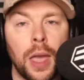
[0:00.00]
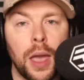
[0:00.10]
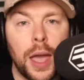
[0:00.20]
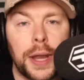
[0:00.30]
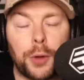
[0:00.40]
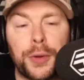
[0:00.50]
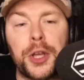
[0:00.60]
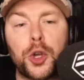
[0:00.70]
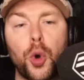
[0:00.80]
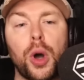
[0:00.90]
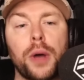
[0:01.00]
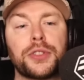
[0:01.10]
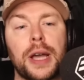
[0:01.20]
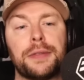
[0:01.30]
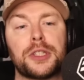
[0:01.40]
Now, reading Caught
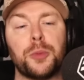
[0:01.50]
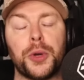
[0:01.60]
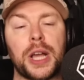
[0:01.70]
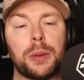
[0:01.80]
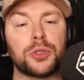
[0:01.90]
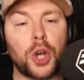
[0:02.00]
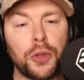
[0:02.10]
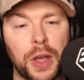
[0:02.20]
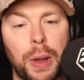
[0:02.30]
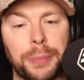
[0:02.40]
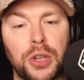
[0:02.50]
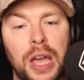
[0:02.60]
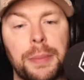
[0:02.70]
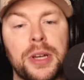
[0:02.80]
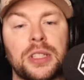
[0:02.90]
Offside this morning, I was on their
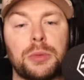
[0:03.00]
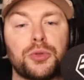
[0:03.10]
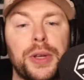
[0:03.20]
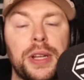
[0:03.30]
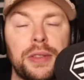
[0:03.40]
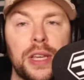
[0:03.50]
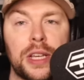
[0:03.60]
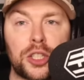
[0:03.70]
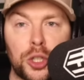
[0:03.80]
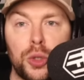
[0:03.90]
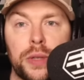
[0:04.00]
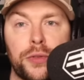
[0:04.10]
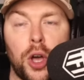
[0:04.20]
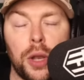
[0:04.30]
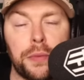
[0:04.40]
website because I was reading the exclusive
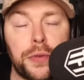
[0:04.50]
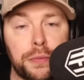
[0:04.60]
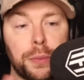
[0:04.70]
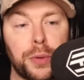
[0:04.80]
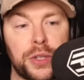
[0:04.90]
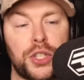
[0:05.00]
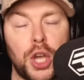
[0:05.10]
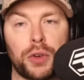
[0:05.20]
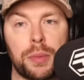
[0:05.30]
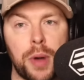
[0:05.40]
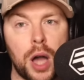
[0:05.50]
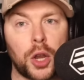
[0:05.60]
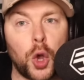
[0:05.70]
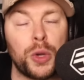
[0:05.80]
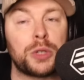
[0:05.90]
column from Fabrizio
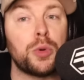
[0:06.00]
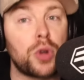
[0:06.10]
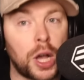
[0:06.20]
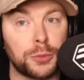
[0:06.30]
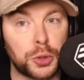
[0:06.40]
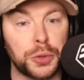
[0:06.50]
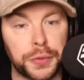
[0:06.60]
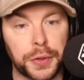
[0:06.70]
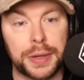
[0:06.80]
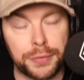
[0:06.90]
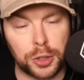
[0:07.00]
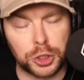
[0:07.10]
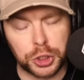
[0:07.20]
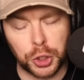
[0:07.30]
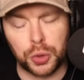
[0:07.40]
Romano, which we'll come to very, very
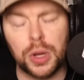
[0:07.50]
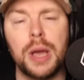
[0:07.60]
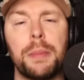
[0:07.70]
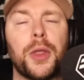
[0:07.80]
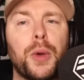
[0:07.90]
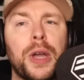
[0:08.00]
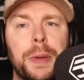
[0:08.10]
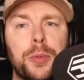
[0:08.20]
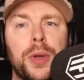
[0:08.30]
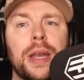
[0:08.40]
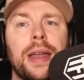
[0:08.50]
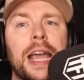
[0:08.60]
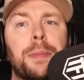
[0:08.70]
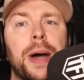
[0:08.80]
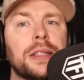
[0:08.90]
soon. By the way, people, hit like
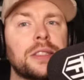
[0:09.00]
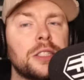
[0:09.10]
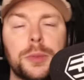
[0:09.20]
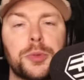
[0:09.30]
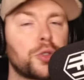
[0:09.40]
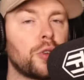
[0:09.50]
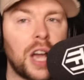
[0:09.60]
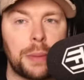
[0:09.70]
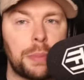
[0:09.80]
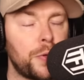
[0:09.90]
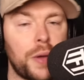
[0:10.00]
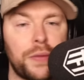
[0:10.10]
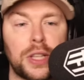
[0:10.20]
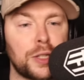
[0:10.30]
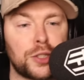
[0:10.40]
buttons and subscribe if you
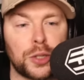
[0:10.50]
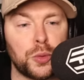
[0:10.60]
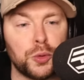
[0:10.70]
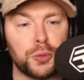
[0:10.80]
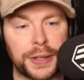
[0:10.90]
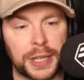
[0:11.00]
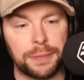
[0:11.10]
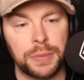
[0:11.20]
haven't done so already.